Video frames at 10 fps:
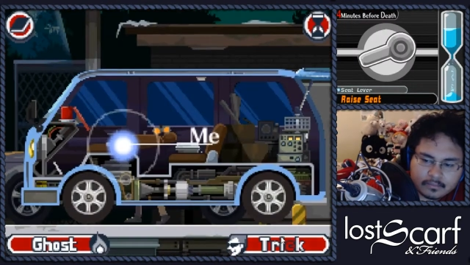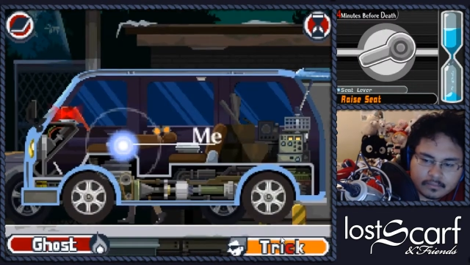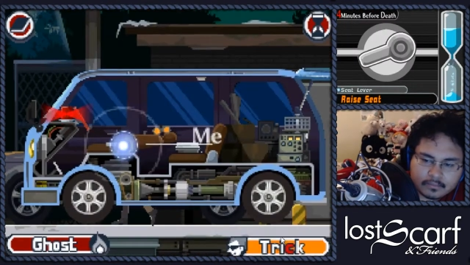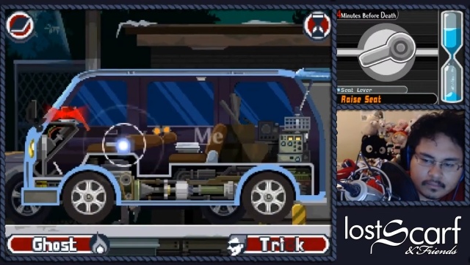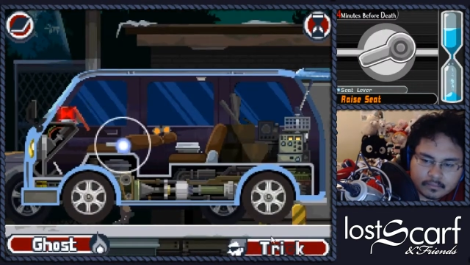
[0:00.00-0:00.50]

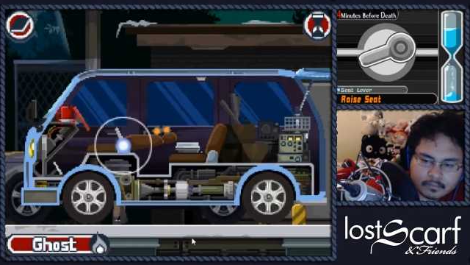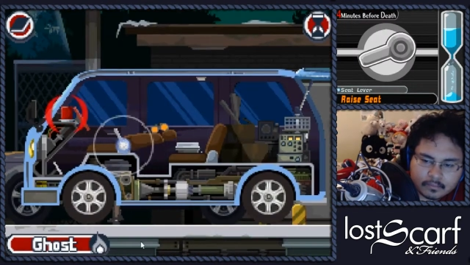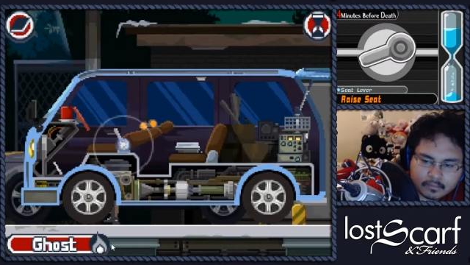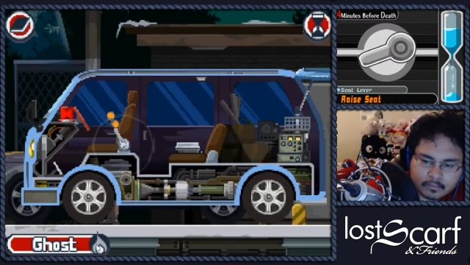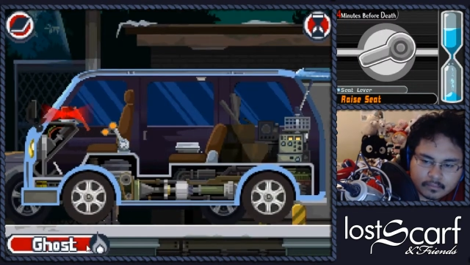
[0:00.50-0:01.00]

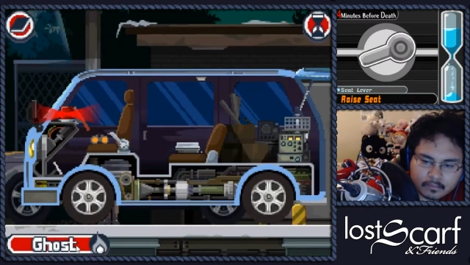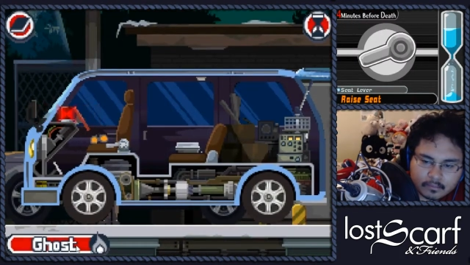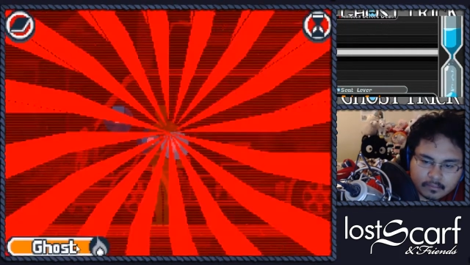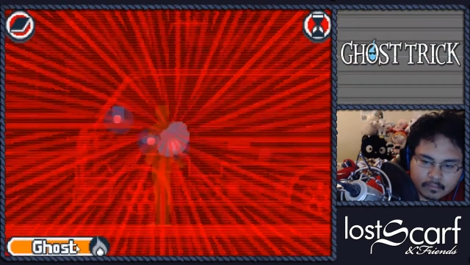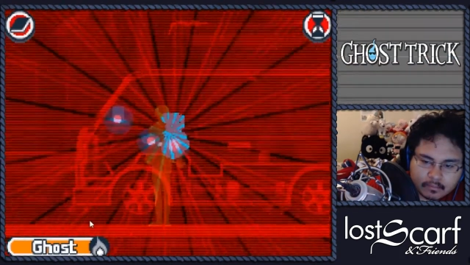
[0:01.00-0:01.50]

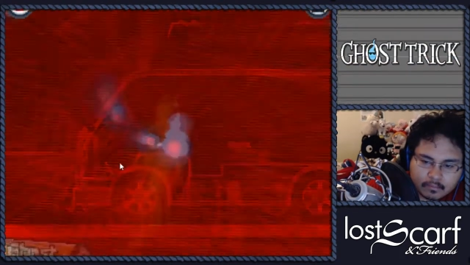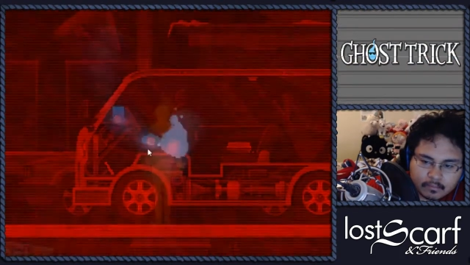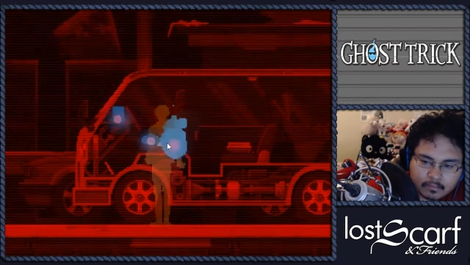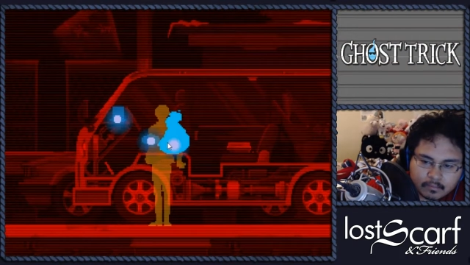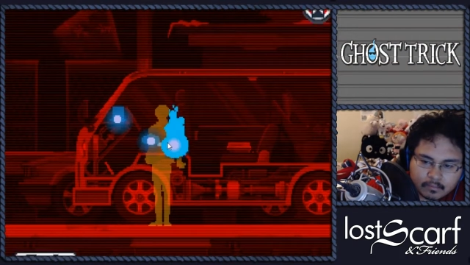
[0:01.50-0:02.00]

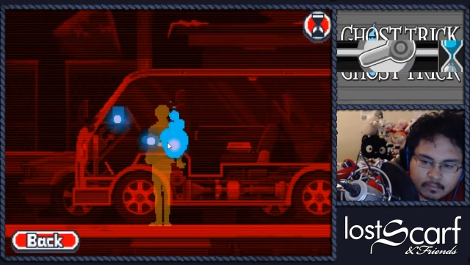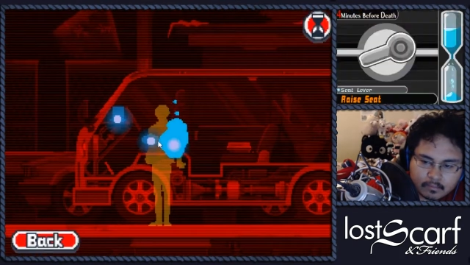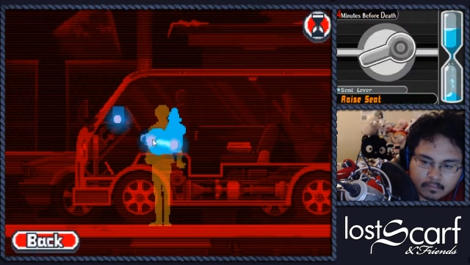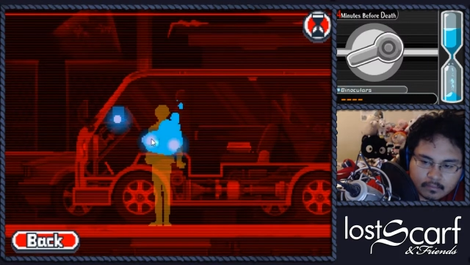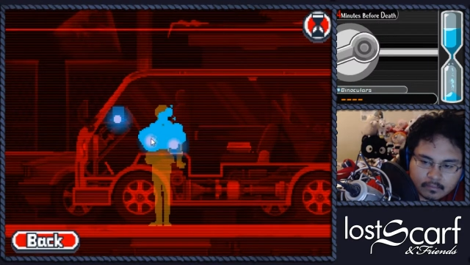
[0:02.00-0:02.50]

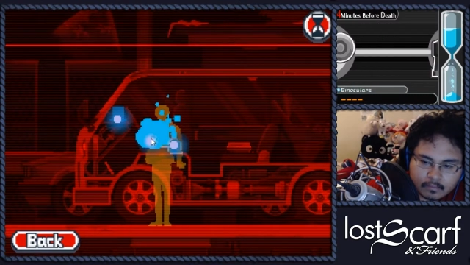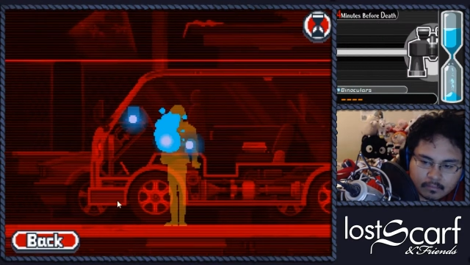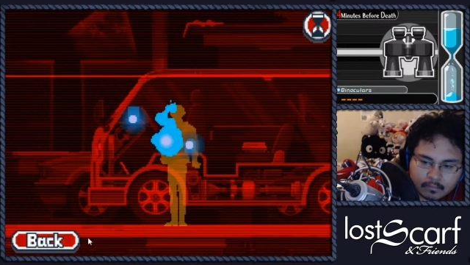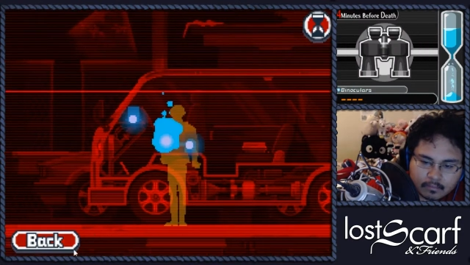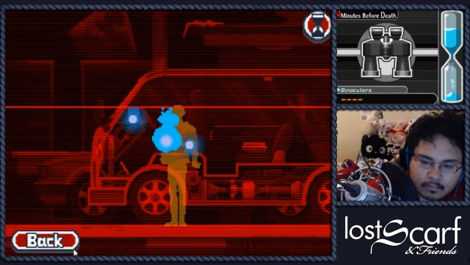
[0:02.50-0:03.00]

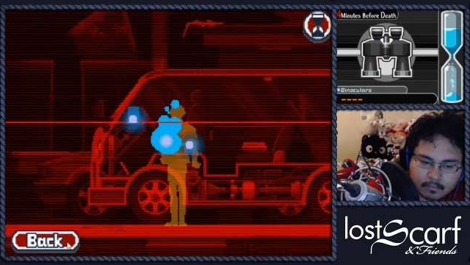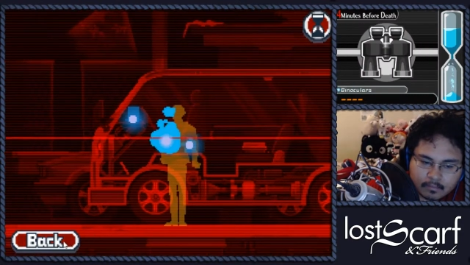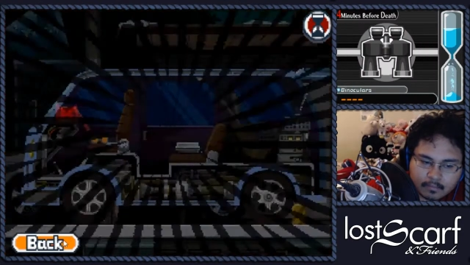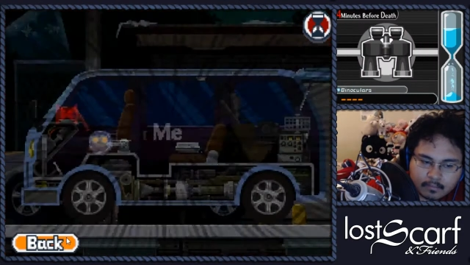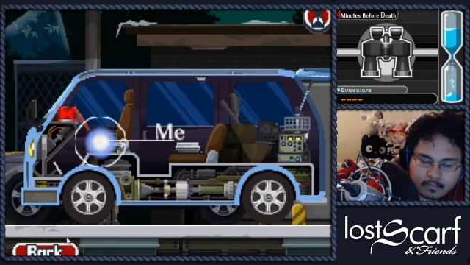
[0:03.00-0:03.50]

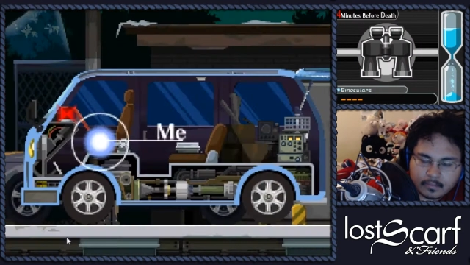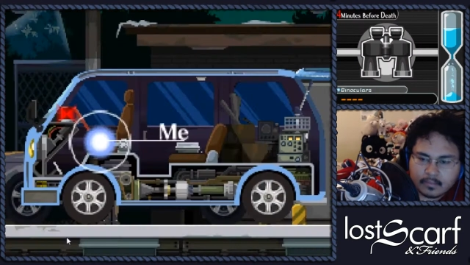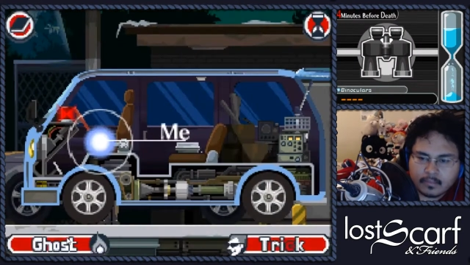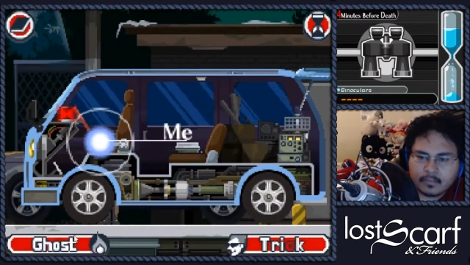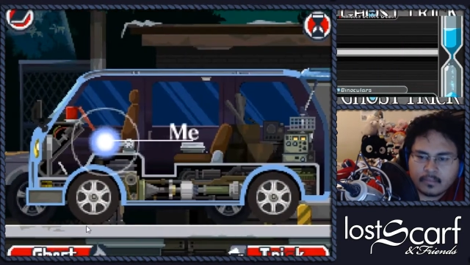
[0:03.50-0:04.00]

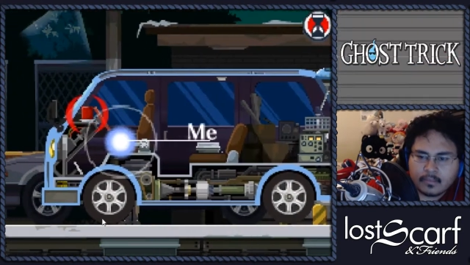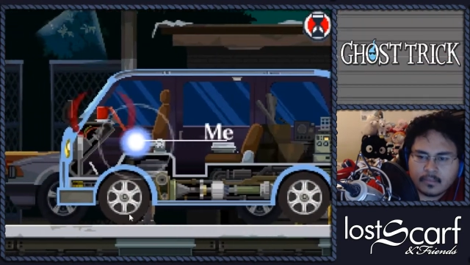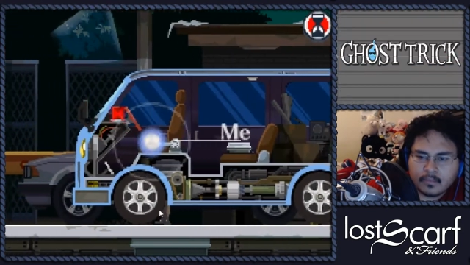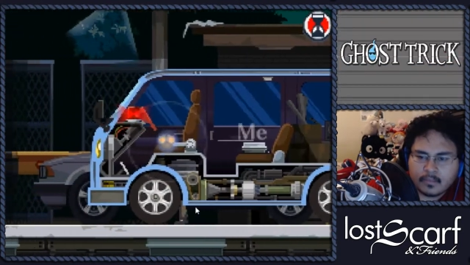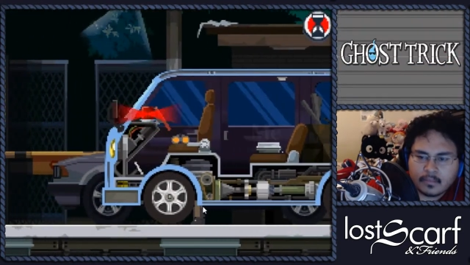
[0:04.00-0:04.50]

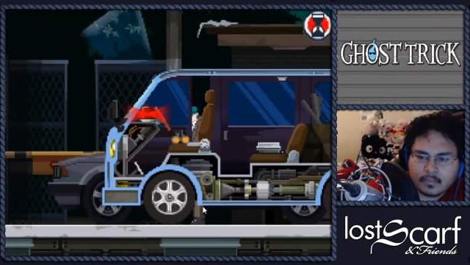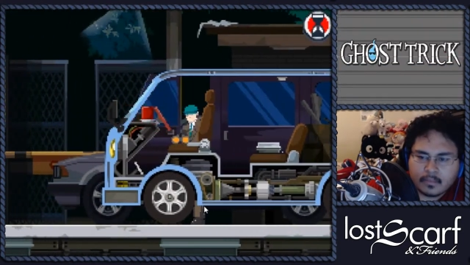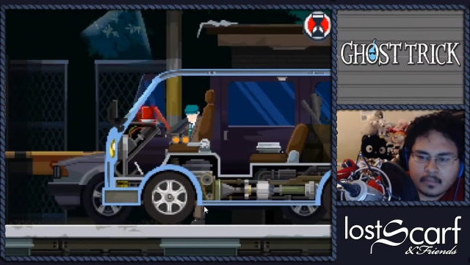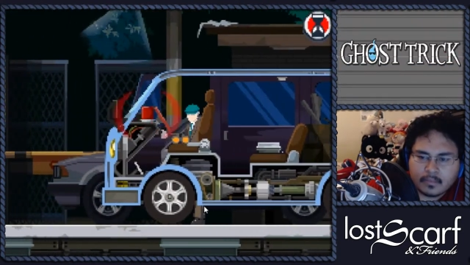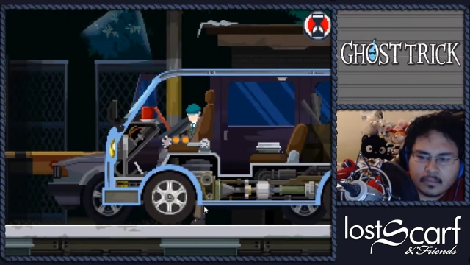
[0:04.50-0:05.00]

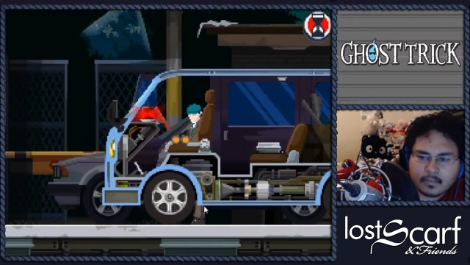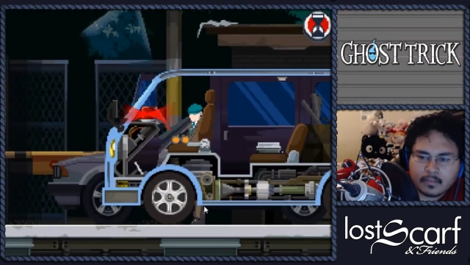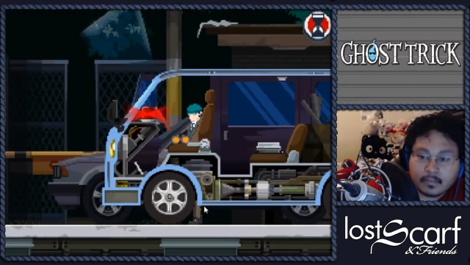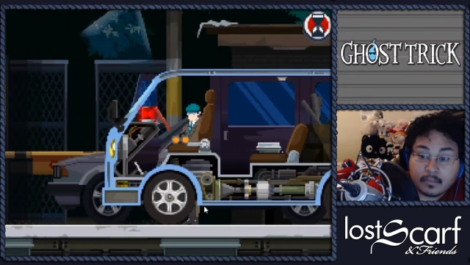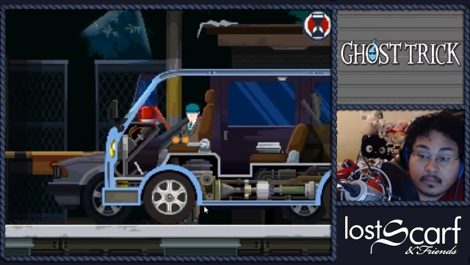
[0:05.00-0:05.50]

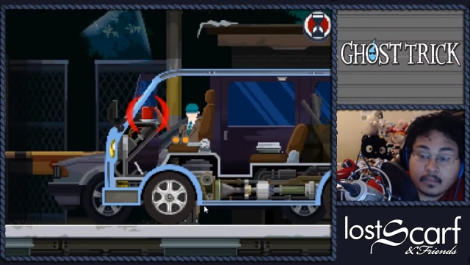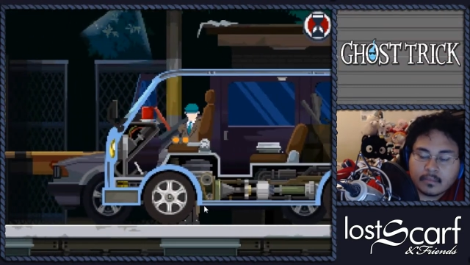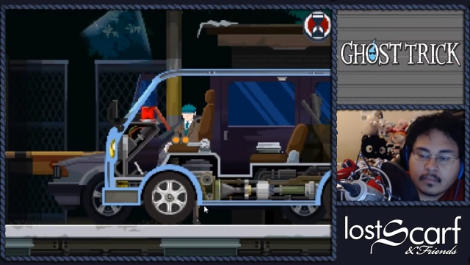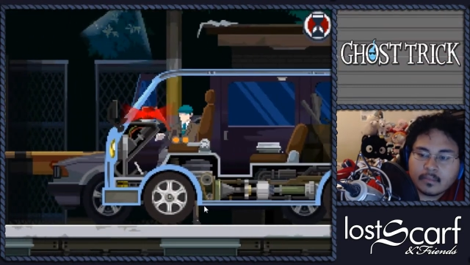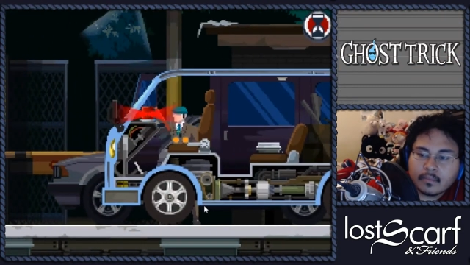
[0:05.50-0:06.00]

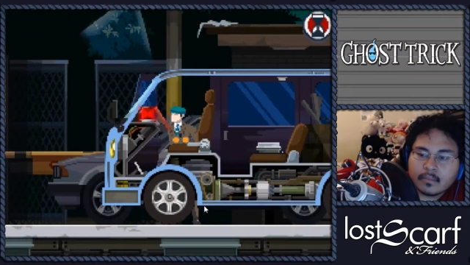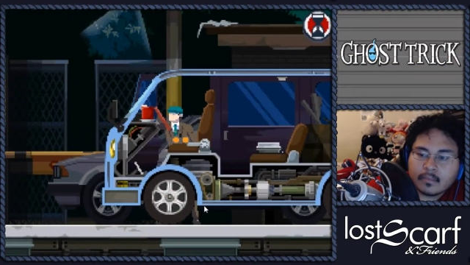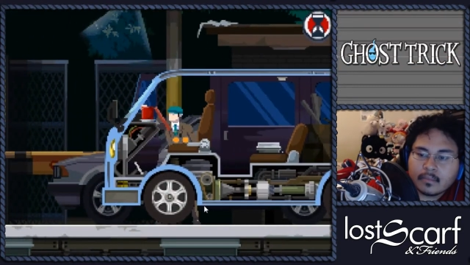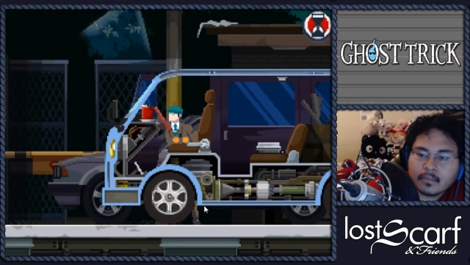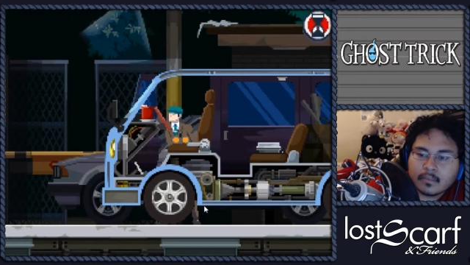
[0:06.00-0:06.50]

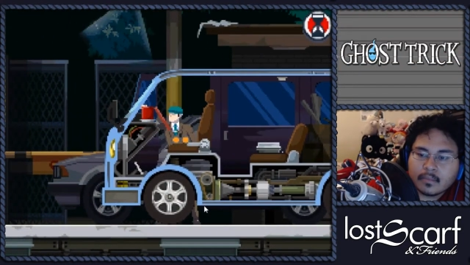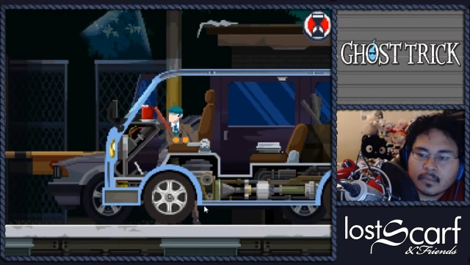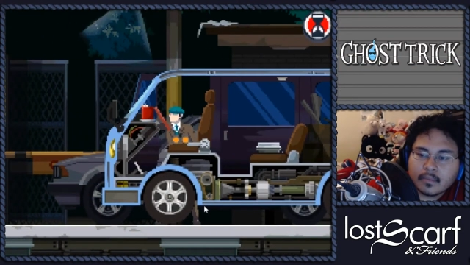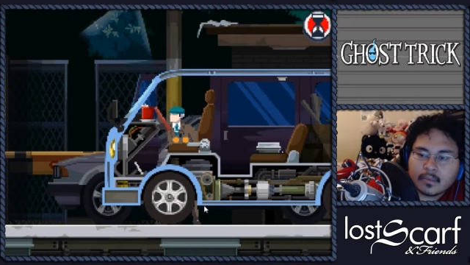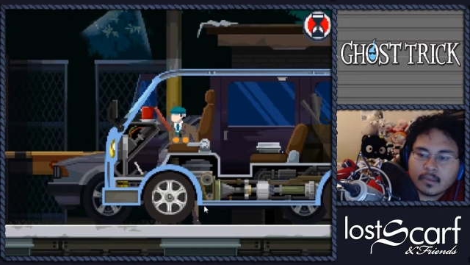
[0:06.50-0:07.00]

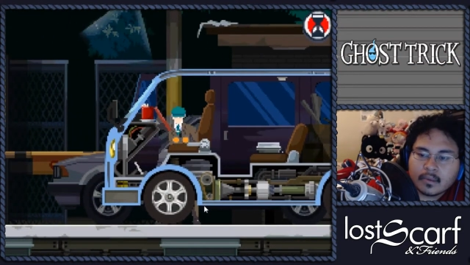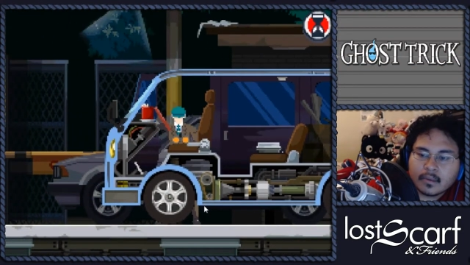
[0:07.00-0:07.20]
(no one is talking)